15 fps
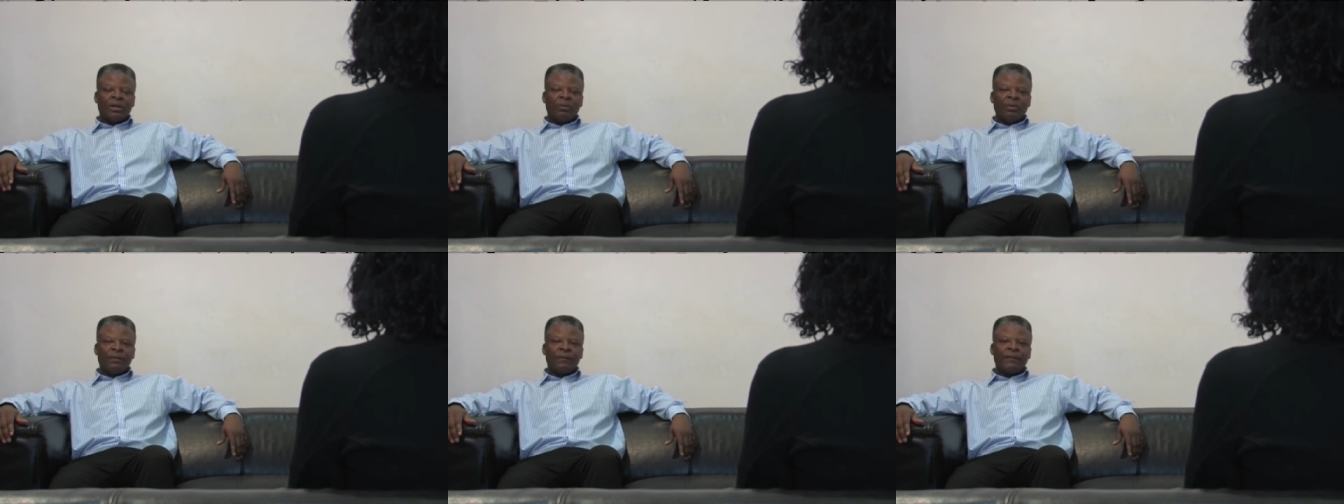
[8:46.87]

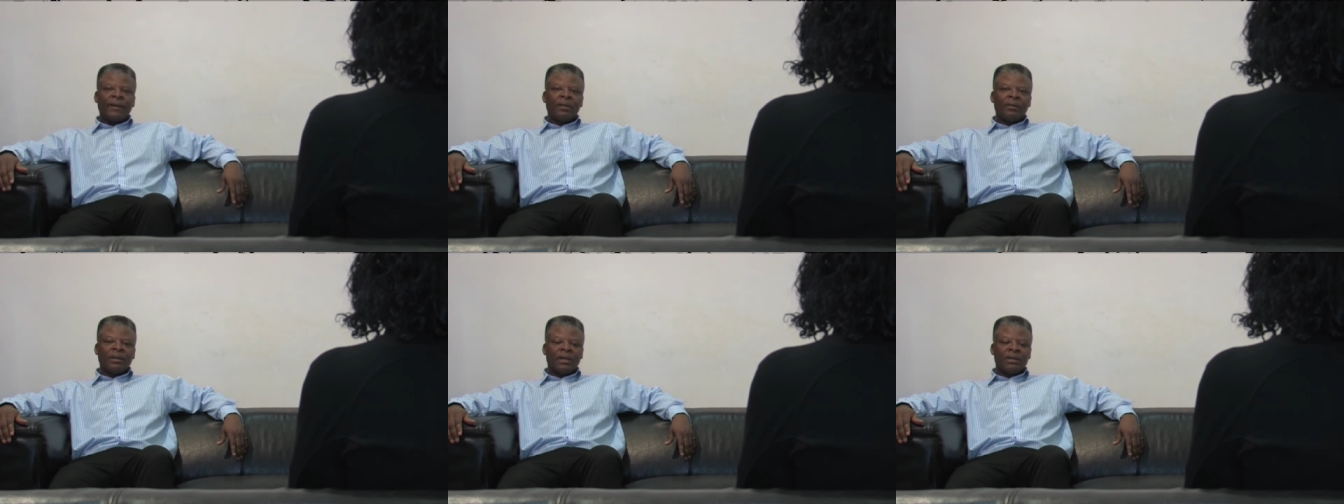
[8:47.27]
we
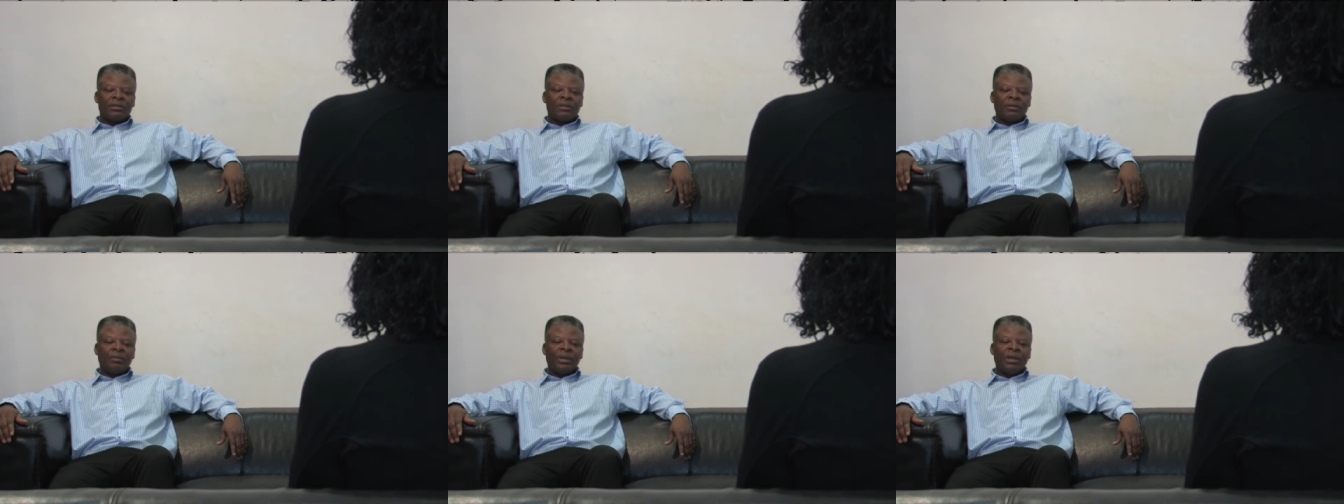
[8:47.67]
found that
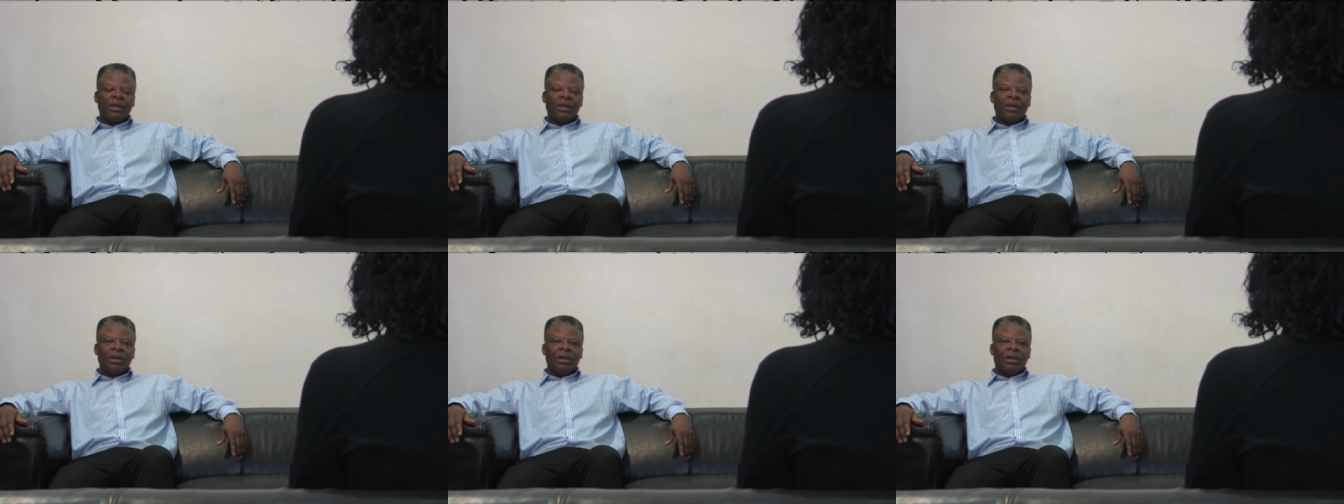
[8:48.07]
to
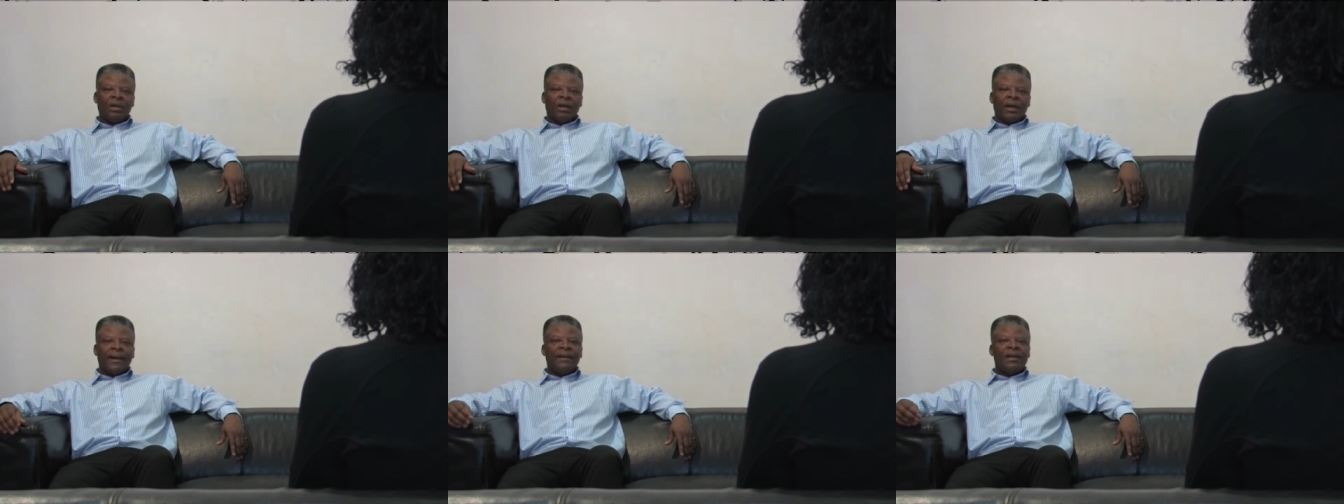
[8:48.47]
be
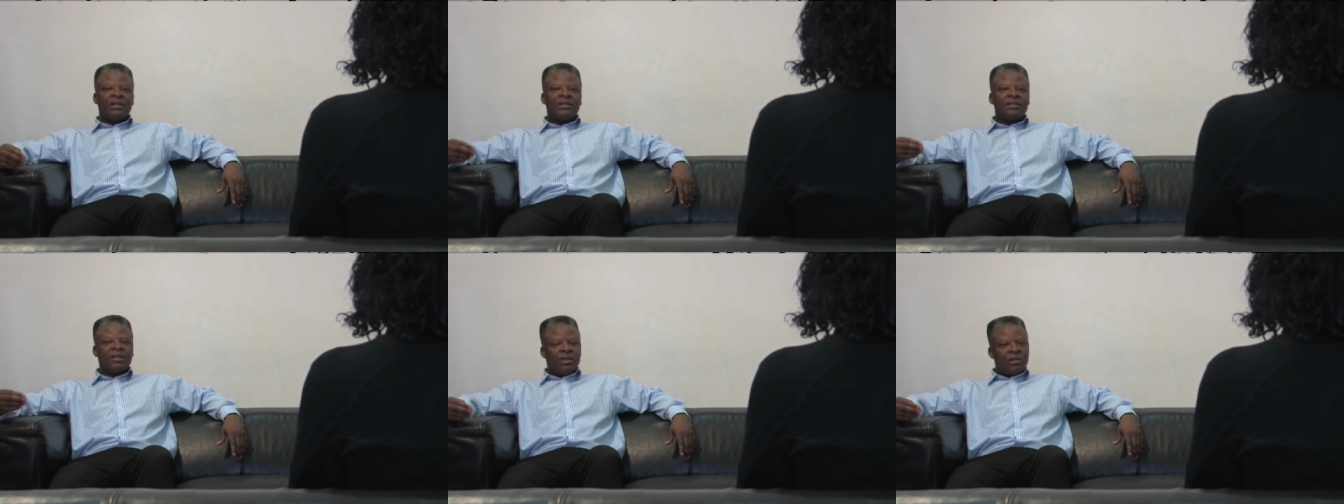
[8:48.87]
an
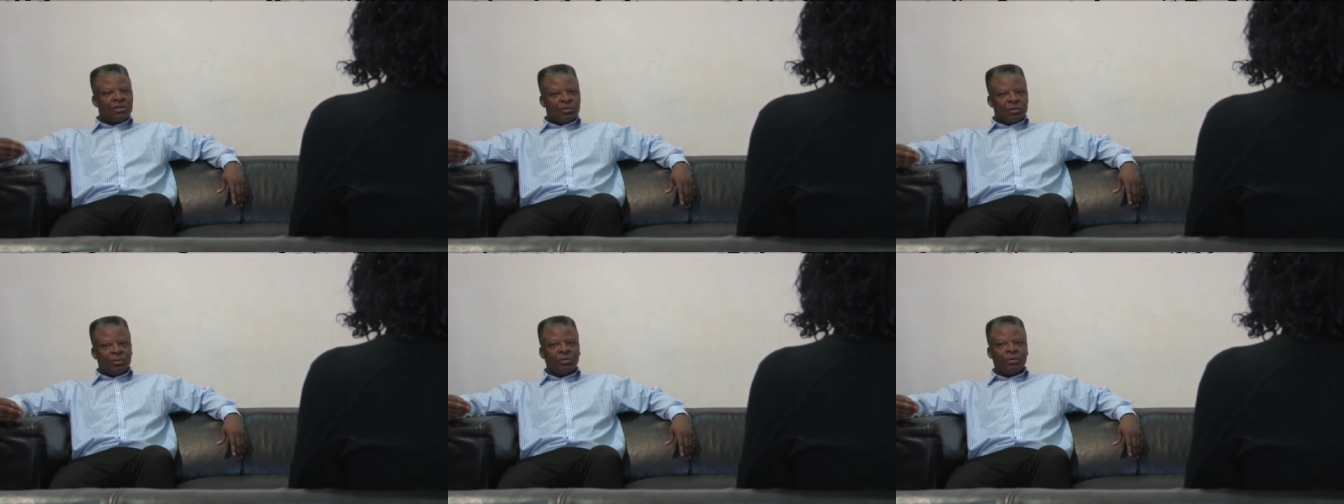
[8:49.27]

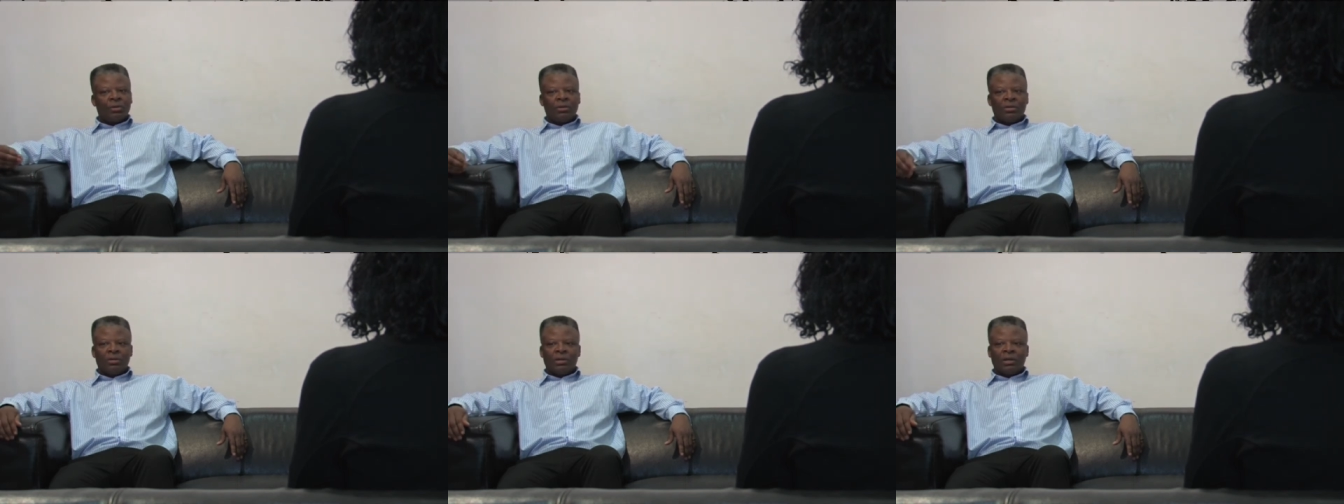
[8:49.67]
essential
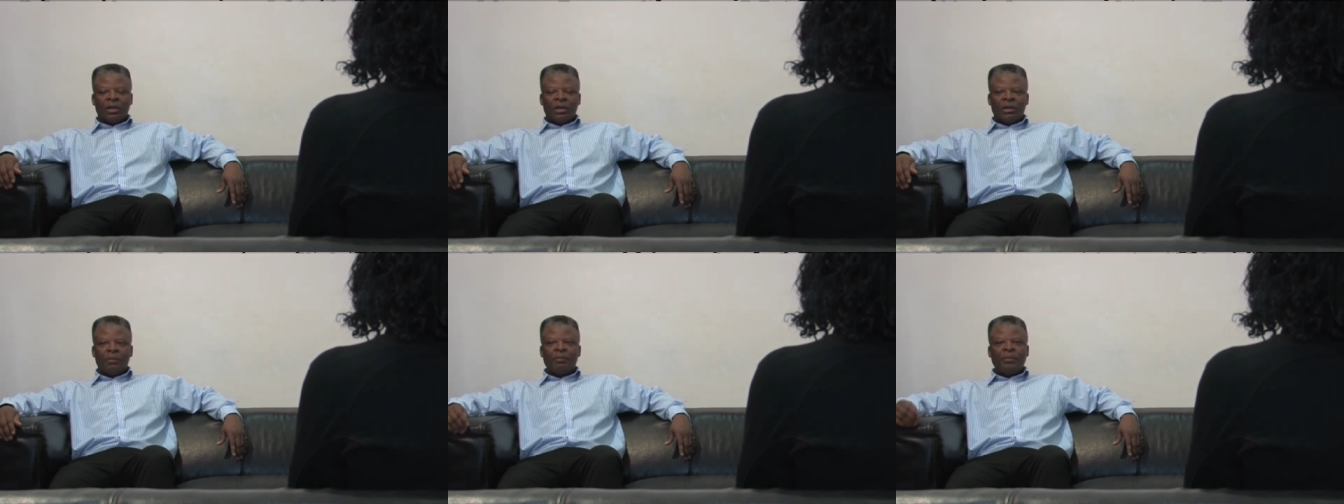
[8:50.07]

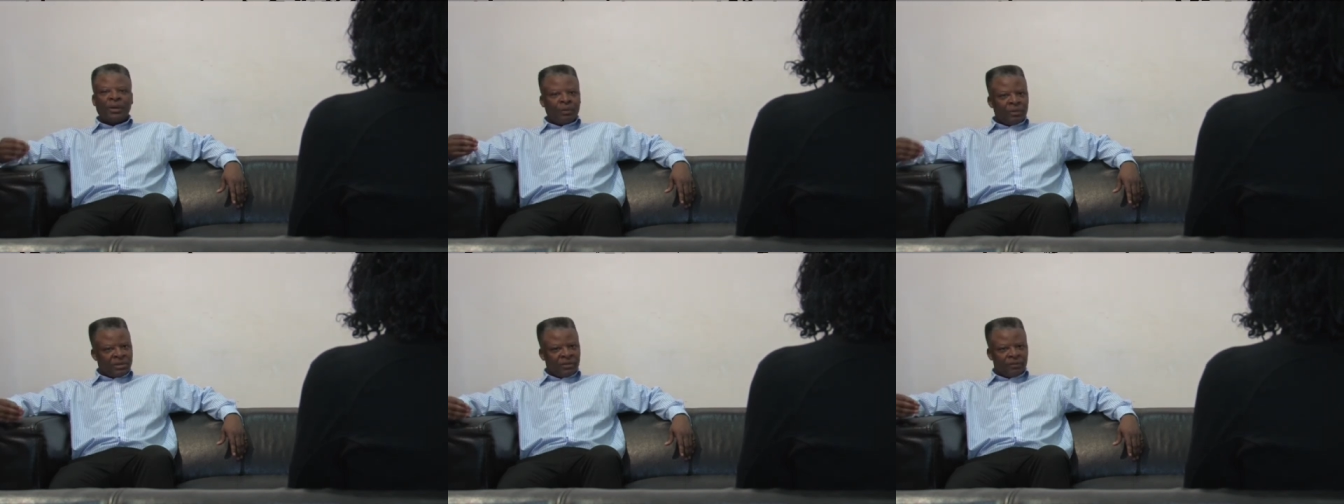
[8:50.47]
and
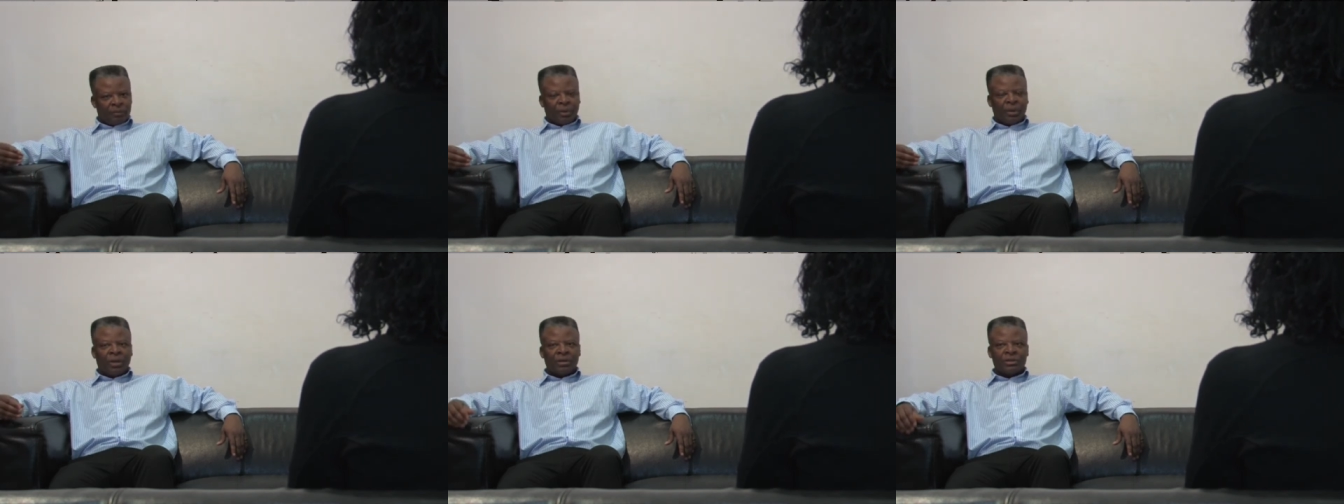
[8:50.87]
imperative
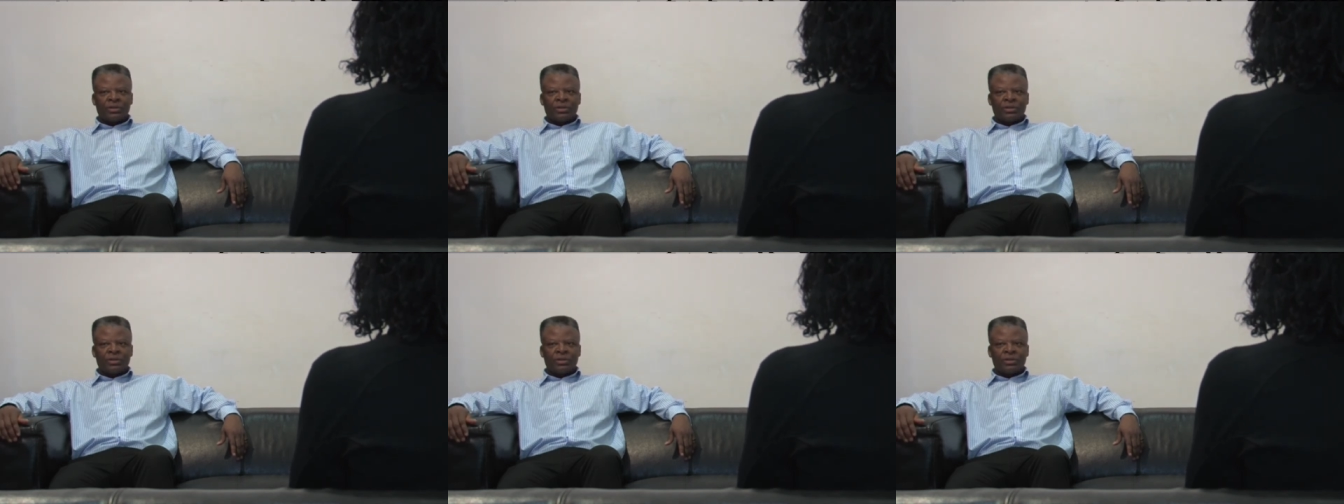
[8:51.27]
part.